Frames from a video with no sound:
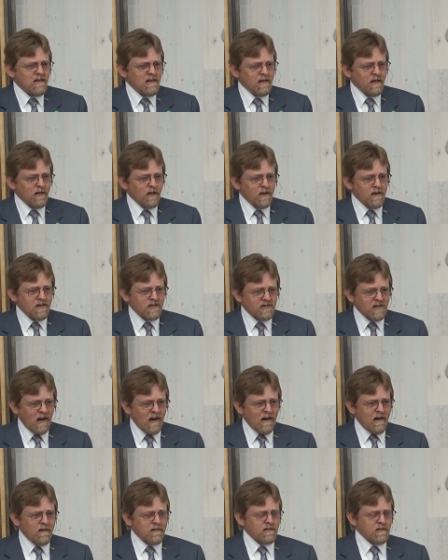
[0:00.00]
in our
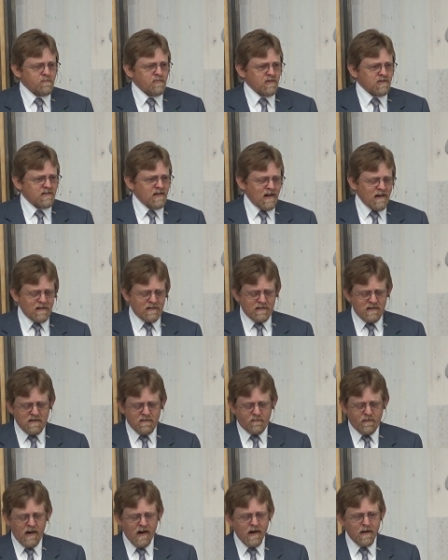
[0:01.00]
desire to protect the
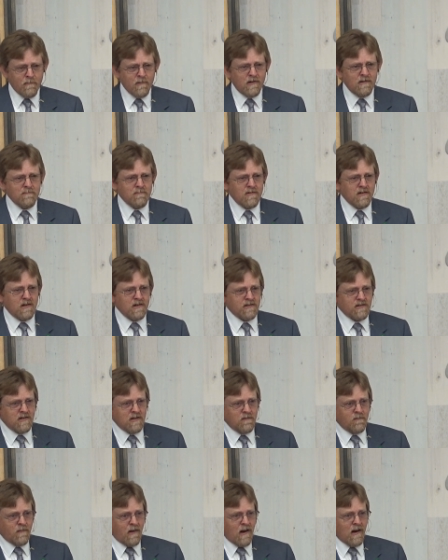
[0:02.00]
environment, because
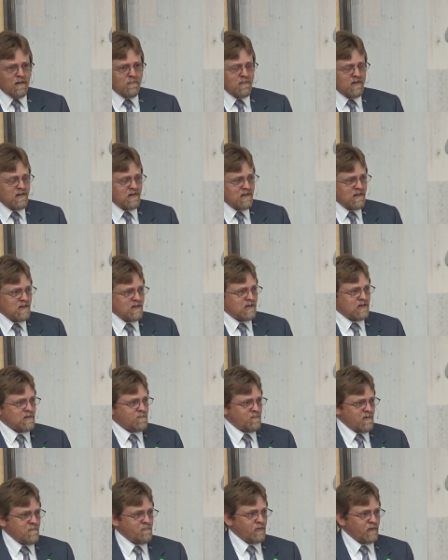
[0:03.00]
the environment
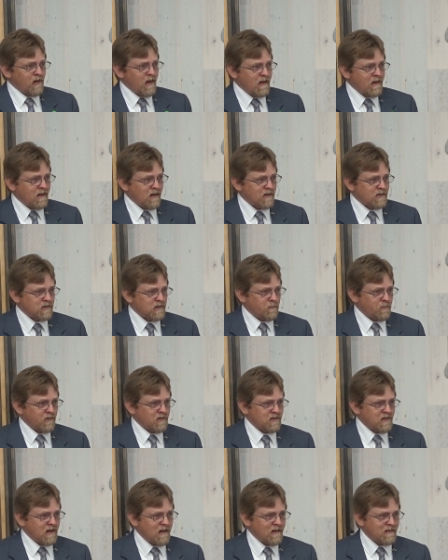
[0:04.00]
needs people like us to
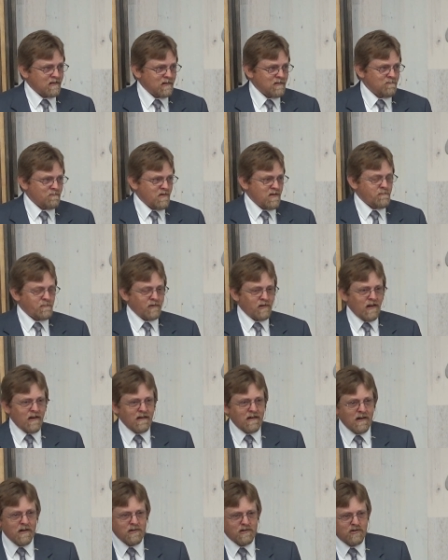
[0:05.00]
protect it, people
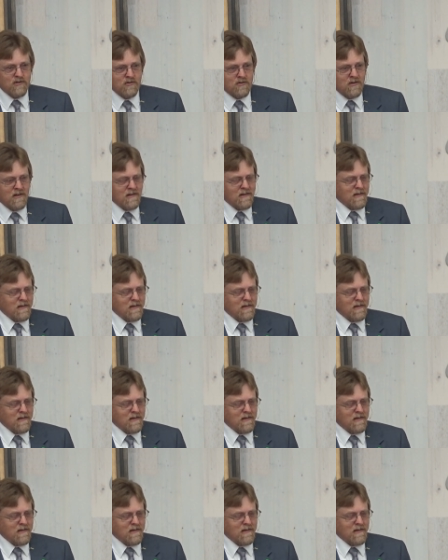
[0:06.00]
like us who